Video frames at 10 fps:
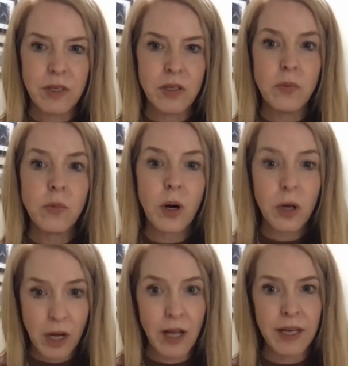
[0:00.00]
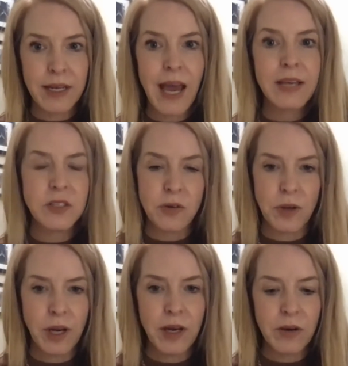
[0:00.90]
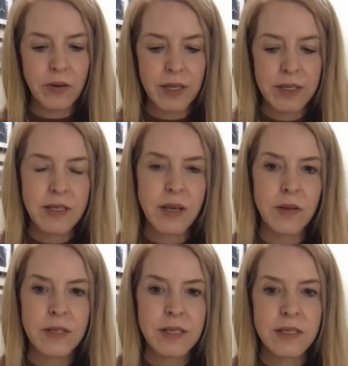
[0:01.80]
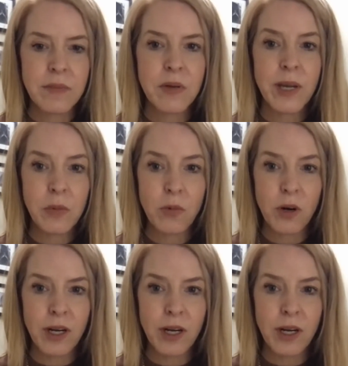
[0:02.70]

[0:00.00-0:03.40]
You work on it as you go. And so something we can.